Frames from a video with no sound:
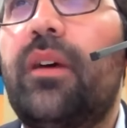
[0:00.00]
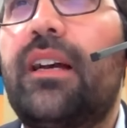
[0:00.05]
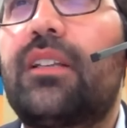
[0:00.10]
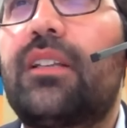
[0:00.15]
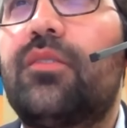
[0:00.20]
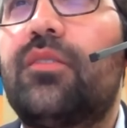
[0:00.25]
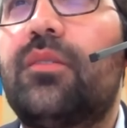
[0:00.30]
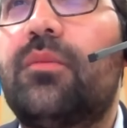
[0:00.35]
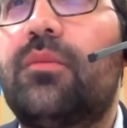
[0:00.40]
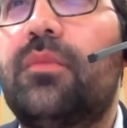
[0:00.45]
back
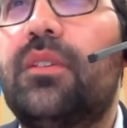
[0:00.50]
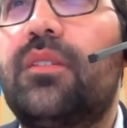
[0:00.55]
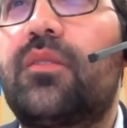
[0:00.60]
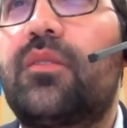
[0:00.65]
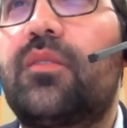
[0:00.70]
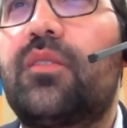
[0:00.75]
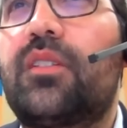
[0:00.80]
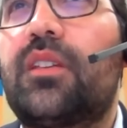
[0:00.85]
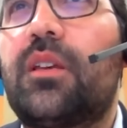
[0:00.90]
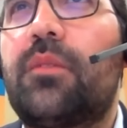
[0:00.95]
to the
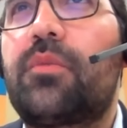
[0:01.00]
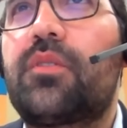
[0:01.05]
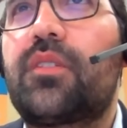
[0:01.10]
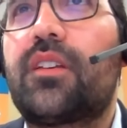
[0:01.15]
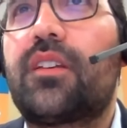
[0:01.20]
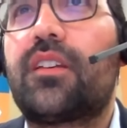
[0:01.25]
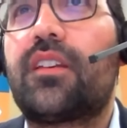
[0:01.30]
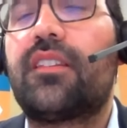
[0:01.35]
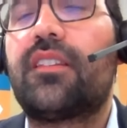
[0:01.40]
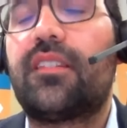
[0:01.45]
misconceptions,
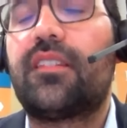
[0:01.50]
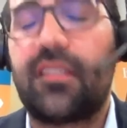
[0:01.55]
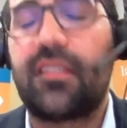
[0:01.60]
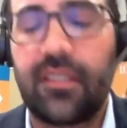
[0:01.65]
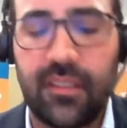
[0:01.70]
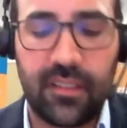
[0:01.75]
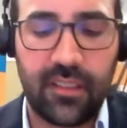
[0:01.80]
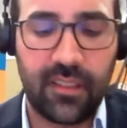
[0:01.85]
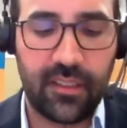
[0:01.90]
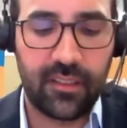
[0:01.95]
like it's
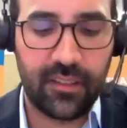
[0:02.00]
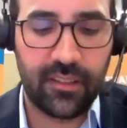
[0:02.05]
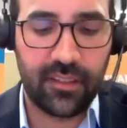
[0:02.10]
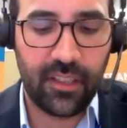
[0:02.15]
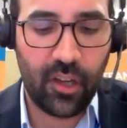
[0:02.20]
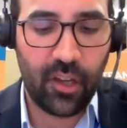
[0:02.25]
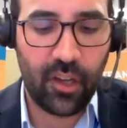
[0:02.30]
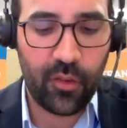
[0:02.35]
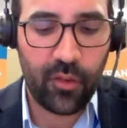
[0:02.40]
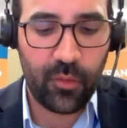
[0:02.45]

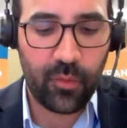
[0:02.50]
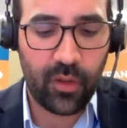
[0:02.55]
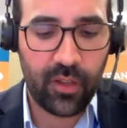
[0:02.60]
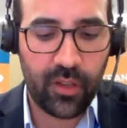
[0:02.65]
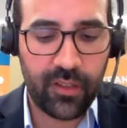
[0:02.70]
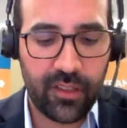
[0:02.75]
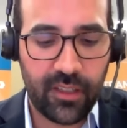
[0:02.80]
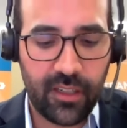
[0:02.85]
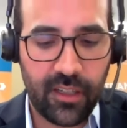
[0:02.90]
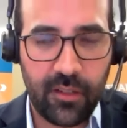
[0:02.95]
the other
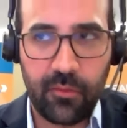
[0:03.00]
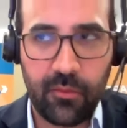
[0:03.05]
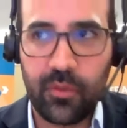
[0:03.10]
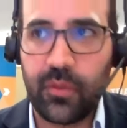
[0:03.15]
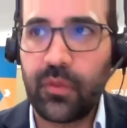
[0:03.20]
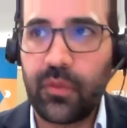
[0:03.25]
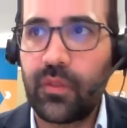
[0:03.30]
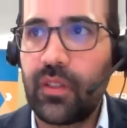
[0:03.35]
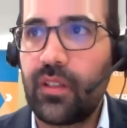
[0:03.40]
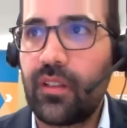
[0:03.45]
one that I
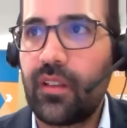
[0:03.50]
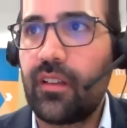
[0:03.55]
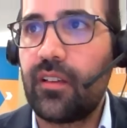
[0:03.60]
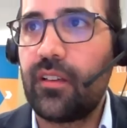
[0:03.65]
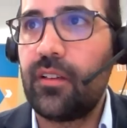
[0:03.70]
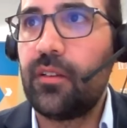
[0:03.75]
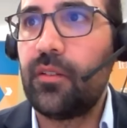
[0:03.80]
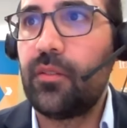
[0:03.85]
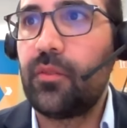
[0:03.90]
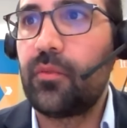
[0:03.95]
was
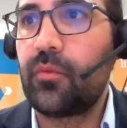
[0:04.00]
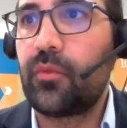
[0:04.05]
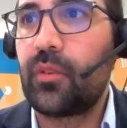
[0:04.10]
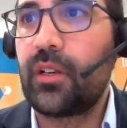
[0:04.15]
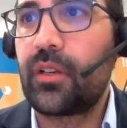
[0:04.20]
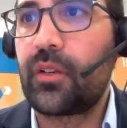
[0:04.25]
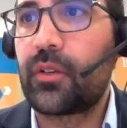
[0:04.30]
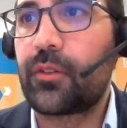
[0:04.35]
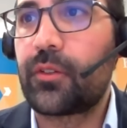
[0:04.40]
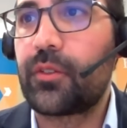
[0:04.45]
uh,
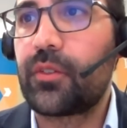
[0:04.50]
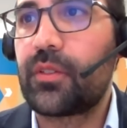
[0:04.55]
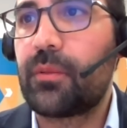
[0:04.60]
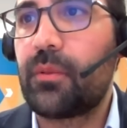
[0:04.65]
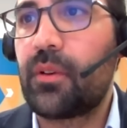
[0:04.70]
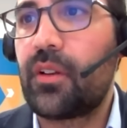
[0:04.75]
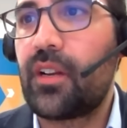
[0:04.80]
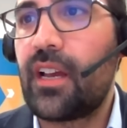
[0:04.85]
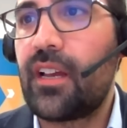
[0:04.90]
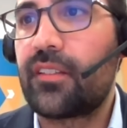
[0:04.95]
really curious
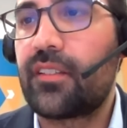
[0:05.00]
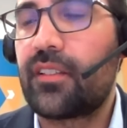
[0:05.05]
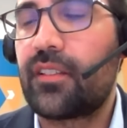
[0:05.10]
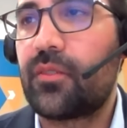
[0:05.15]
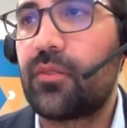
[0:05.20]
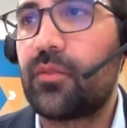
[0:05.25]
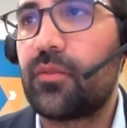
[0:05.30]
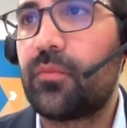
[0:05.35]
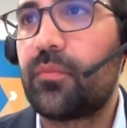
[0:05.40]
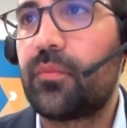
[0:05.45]
about
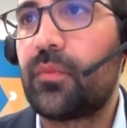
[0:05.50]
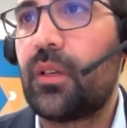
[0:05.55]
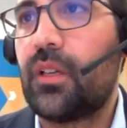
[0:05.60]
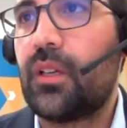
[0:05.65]
asking you